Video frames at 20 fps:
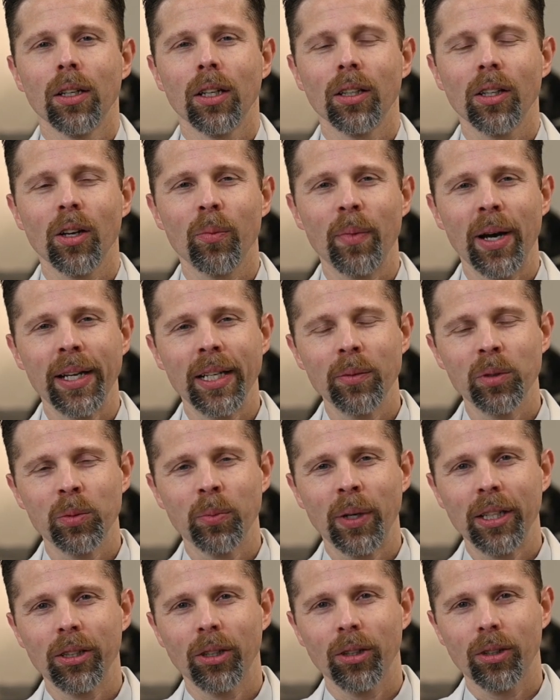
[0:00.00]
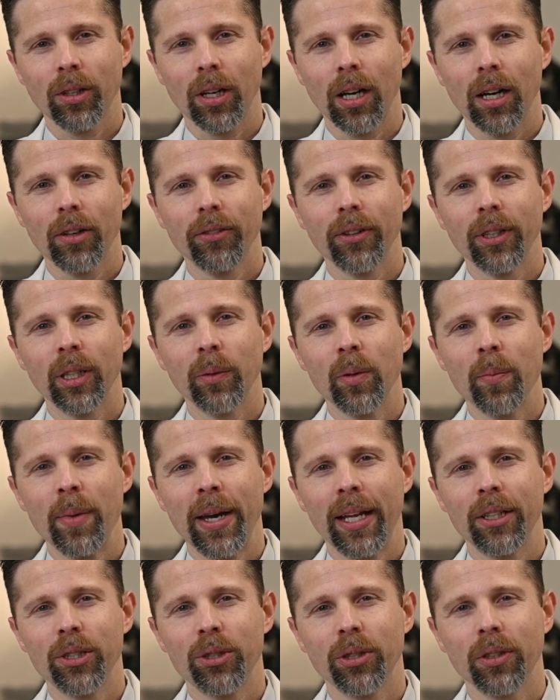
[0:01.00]
Hello, my name is Michael Crawford. I'm the
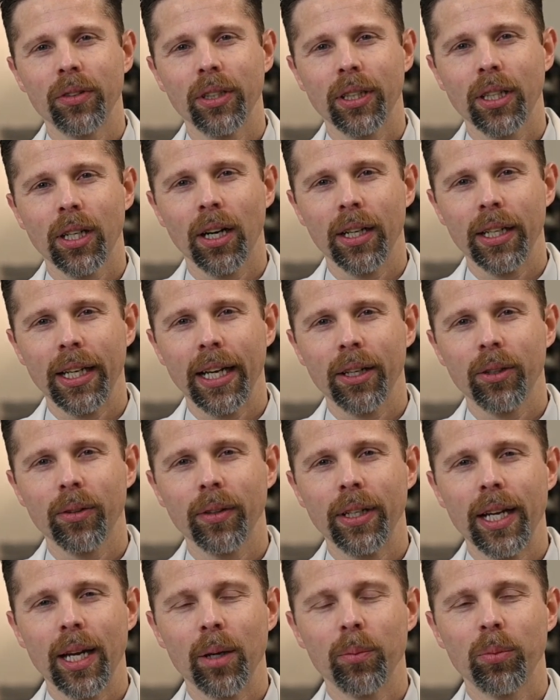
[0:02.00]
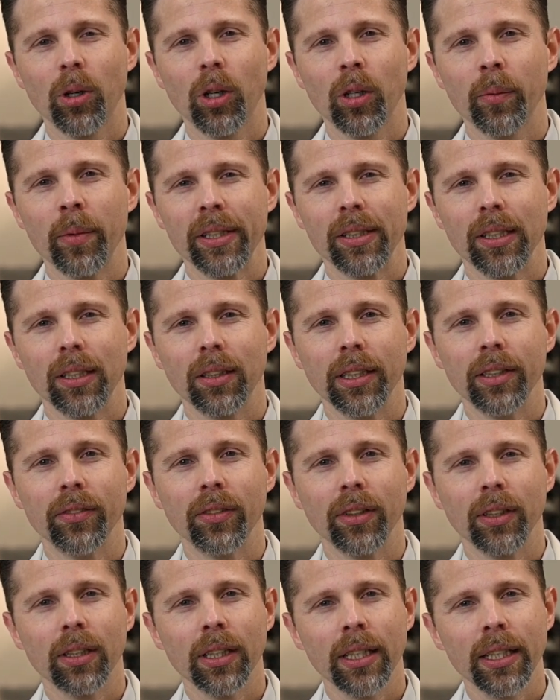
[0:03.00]
manager of the cardiac rehab program at the
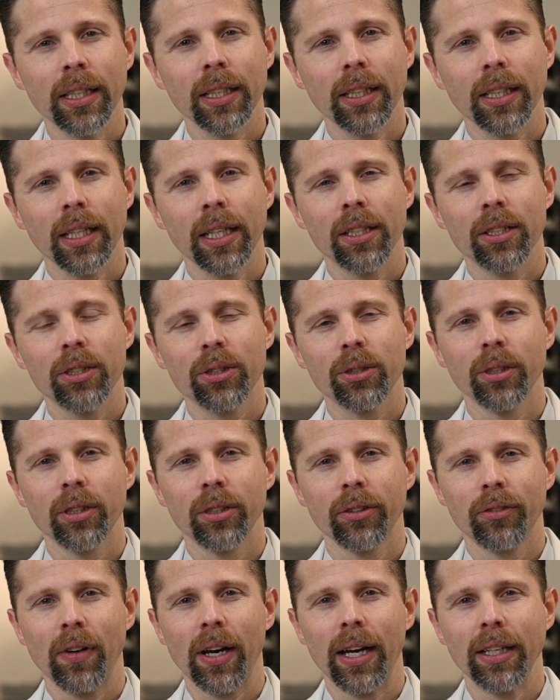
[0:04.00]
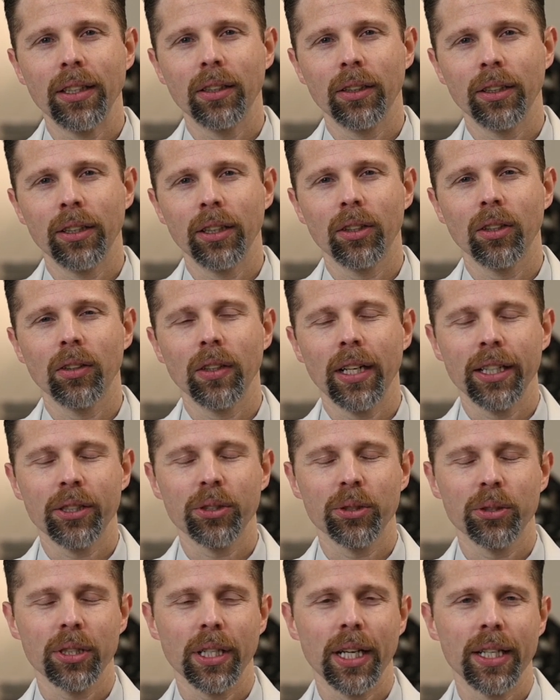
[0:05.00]
Cleveland Clinic and a certified clinical
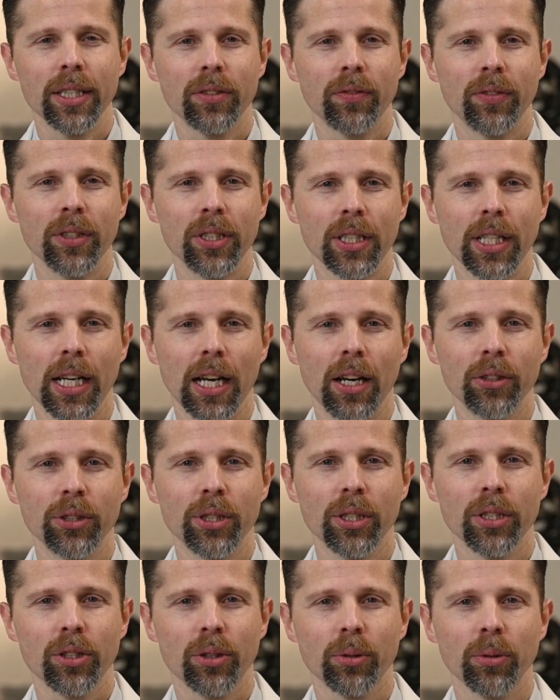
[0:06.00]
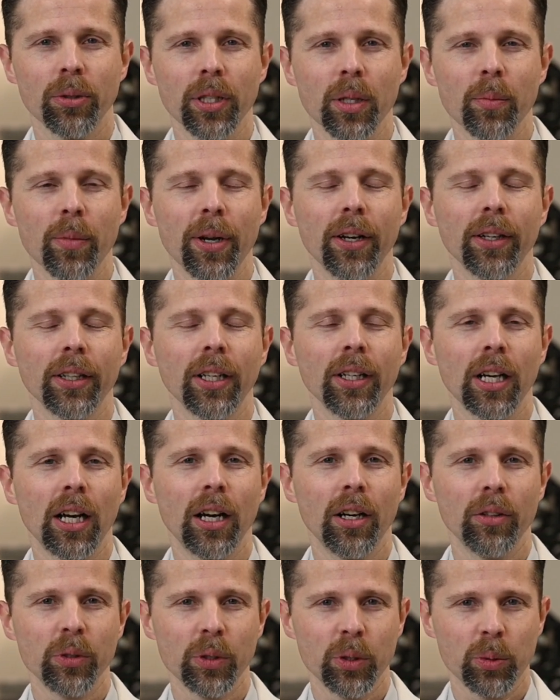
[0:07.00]
exercise physiologist through the American
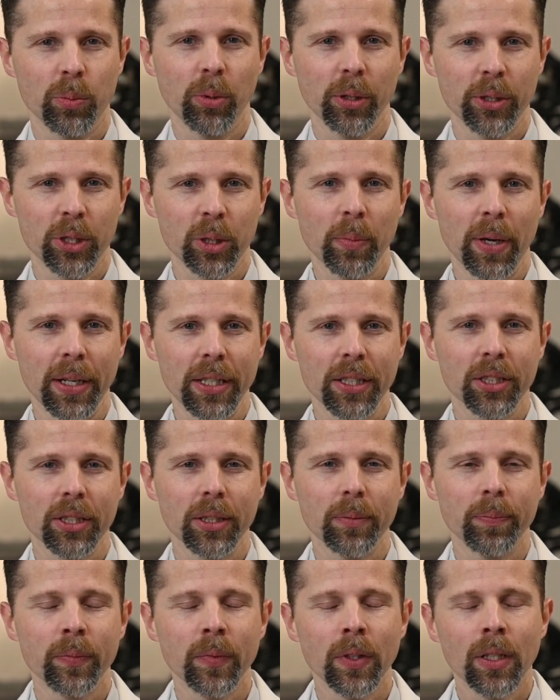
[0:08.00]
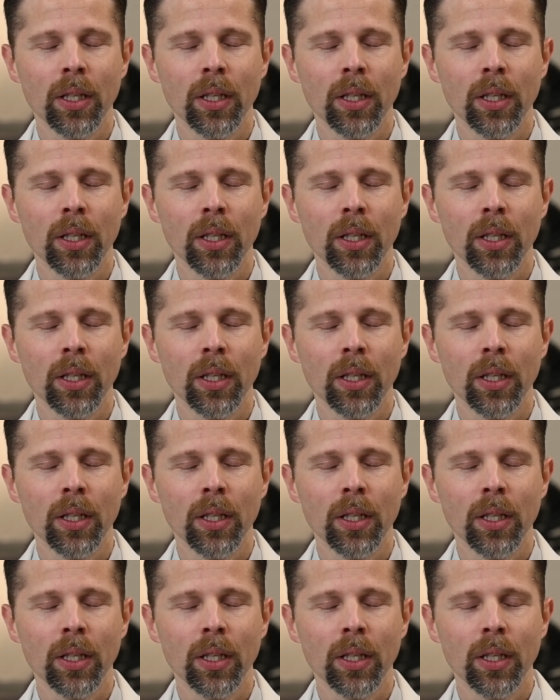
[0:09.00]
College of Sports Medicine.